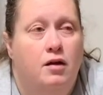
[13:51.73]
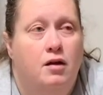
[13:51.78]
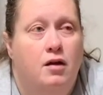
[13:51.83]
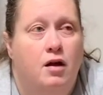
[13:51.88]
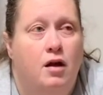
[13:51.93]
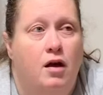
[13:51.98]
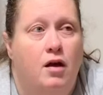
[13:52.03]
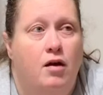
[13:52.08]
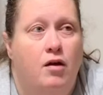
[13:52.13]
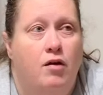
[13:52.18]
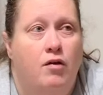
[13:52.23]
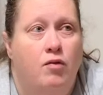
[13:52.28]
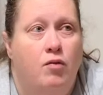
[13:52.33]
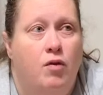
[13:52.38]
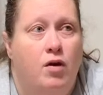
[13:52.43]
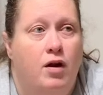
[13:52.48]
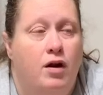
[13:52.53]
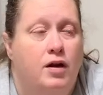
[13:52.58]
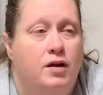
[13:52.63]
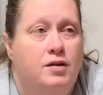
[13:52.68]
of what
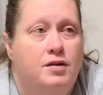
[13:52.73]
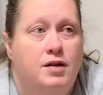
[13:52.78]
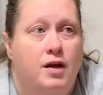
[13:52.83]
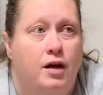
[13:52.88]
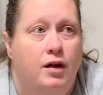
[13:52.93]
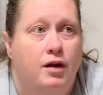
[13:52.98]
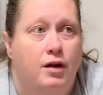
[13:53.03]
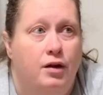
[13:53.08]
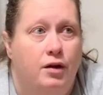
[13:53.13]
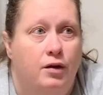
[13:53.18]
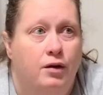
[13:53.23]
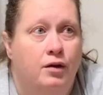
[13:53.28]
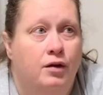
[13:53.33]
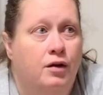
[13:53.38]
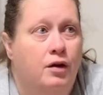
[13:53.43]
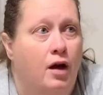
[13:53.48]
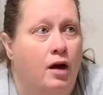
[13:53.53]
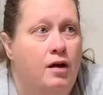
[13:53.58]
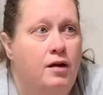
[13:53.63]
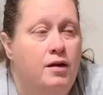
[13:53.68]
else I do.
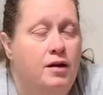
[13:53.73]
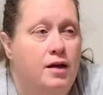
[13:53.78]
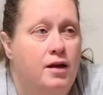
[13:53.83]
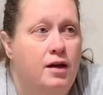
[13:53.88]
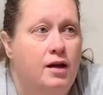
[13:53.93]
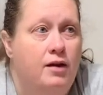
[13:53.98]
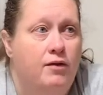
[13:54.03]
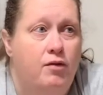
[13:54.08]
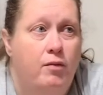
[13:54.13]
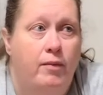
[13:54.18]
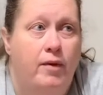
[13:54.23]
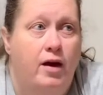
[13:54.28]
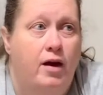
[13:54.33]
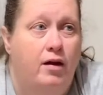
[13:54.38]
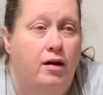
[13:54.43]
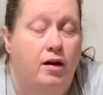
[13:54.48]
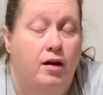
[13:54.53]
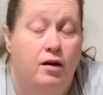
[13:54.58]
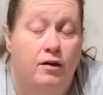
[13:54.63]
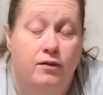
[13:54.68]
I think I've about
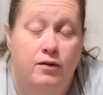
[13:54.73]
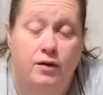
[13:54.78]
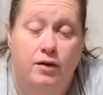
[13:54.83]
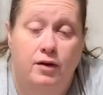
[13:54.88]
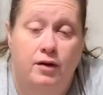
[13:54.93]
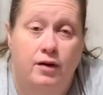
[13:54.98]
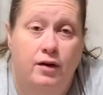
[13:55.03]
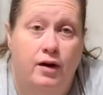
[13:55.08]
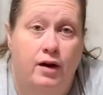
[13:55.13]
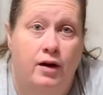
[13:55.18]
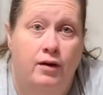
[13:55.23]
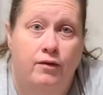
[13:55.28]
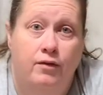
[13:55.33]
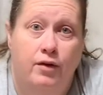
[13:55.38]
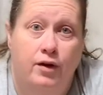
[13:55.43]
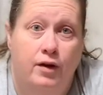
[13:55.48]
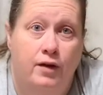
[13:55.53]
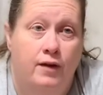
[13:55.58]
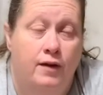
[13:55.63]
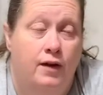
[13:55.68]
covered
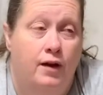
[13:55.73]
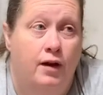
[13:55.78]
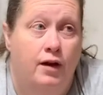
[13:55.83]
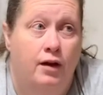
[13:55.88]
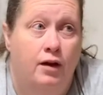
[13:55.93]
everything.